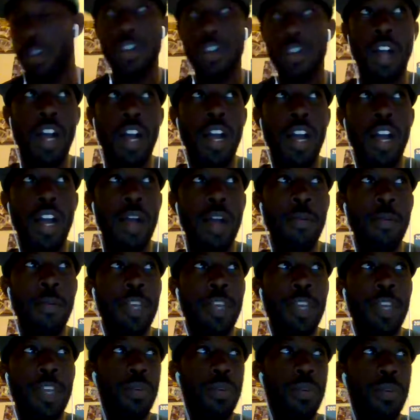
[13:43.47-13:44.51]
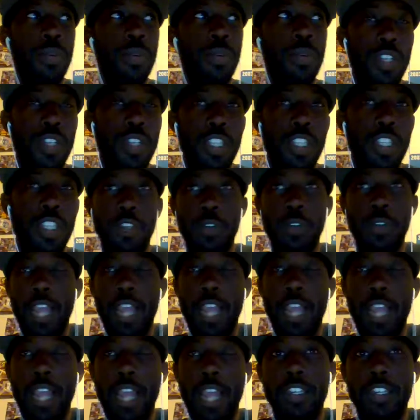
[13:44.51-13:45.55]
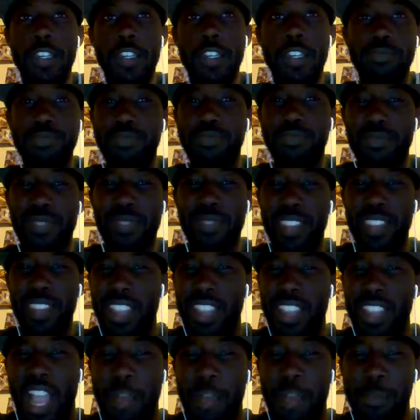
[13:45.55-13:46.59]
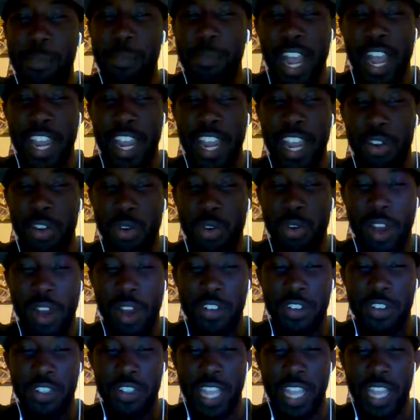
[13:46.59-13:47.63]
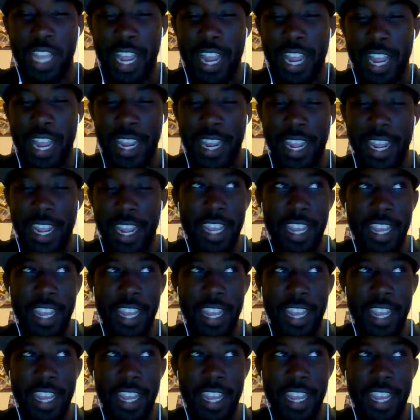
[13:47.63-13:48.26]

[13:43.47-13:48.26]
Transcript: I'm gonna be real with you. I'm behind whoever's the hot hand.